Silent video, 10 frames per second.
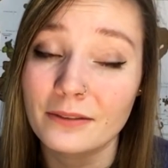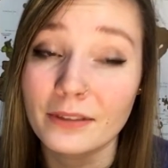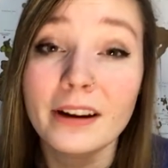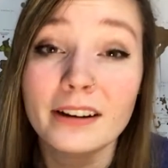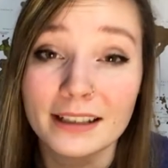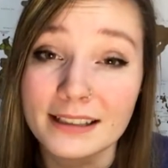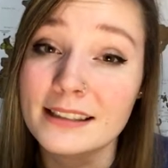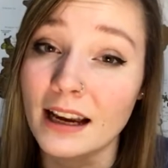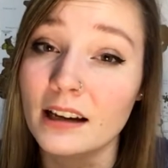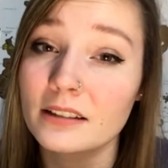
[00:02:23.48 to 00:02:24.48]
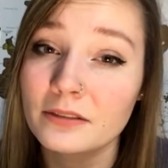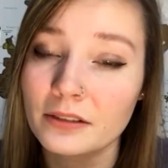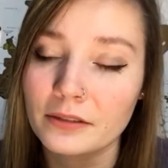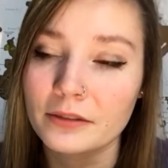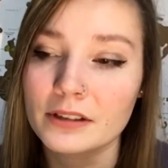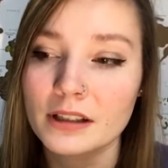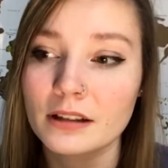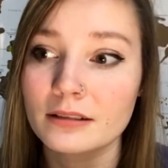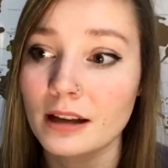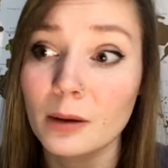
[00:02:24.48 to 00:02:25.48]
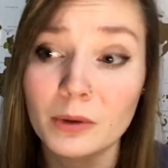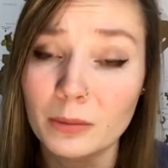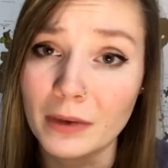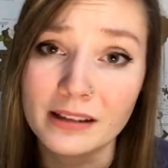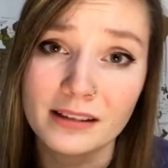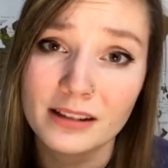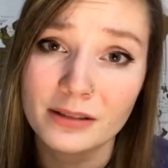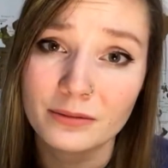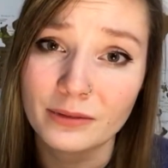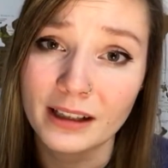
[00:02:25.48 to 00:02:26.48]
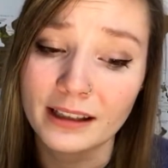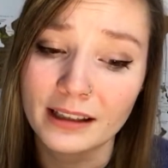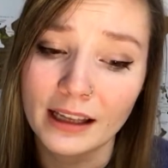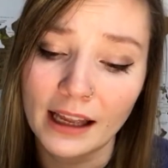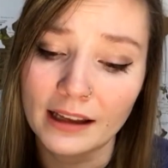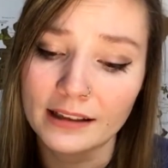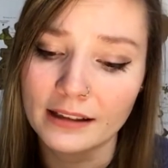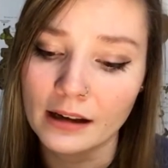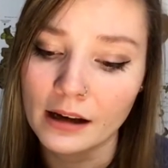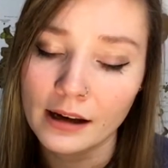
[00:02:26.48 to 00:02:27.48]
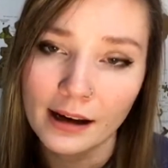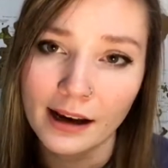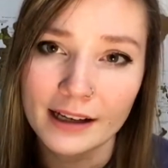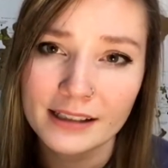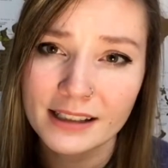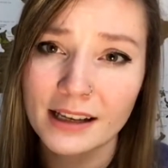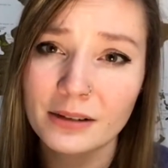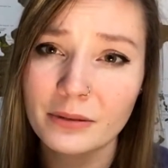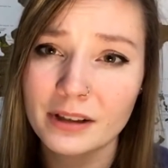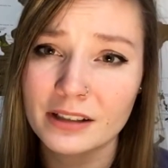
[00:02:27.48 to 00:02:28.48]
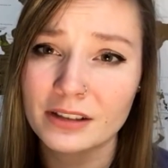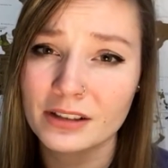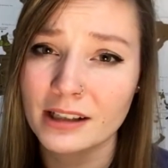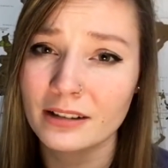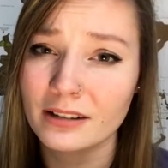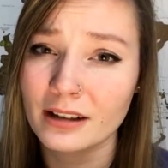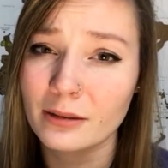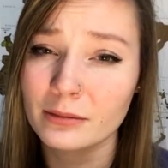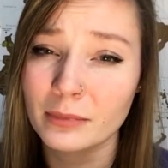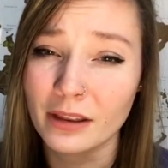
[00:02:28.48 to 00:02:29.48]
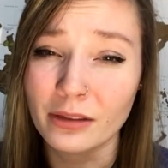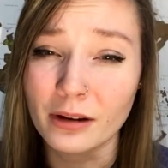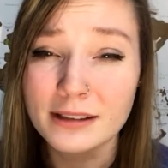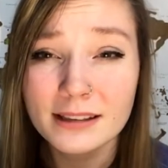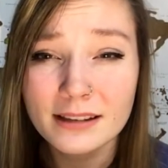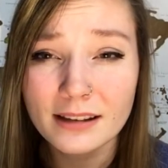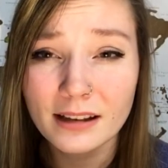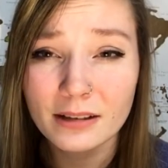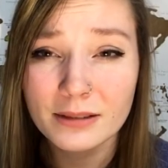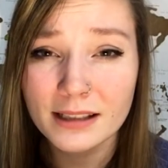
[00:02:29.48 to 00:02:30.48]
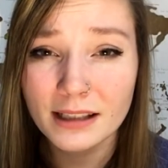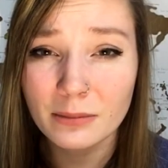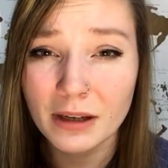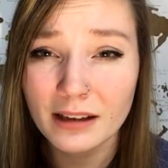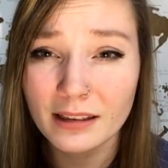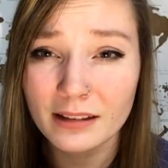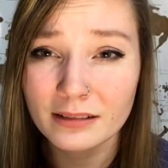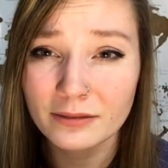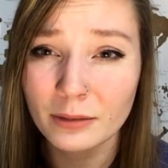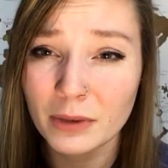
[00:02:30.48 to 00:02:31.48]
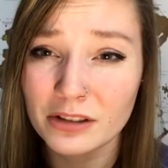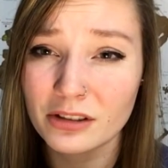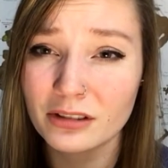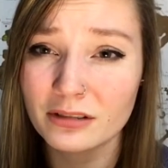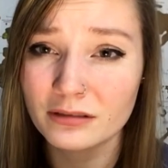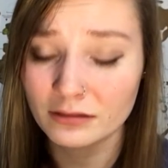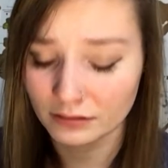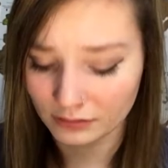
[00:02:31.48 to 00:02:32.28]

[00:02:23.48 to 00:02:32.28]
very sad for the first couple of months, really, and I just kind of wanted to share a couple of my thoughts that I was thinking back then from my journal.